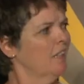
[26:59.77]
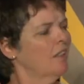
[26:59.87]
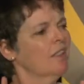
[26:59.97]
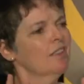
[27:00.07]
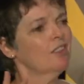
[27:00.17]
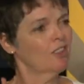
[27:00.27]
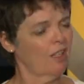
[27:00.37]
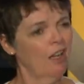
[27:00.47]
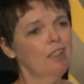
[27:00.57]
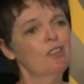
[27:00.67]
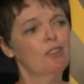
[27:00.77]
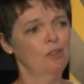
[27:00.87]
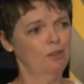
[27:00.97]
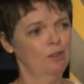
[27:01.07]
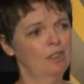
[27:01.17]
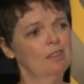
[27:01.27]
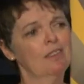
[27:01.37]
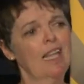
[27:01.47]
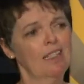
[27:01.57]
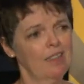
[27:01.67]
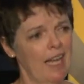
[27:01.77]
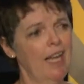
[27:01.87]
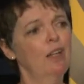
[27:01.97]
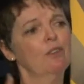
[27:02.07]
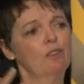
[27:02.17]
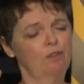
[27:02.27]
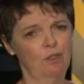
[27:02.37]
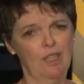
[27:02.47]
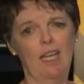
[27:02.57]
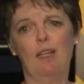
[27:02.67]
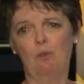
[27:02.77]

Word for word: the solitude that allows for that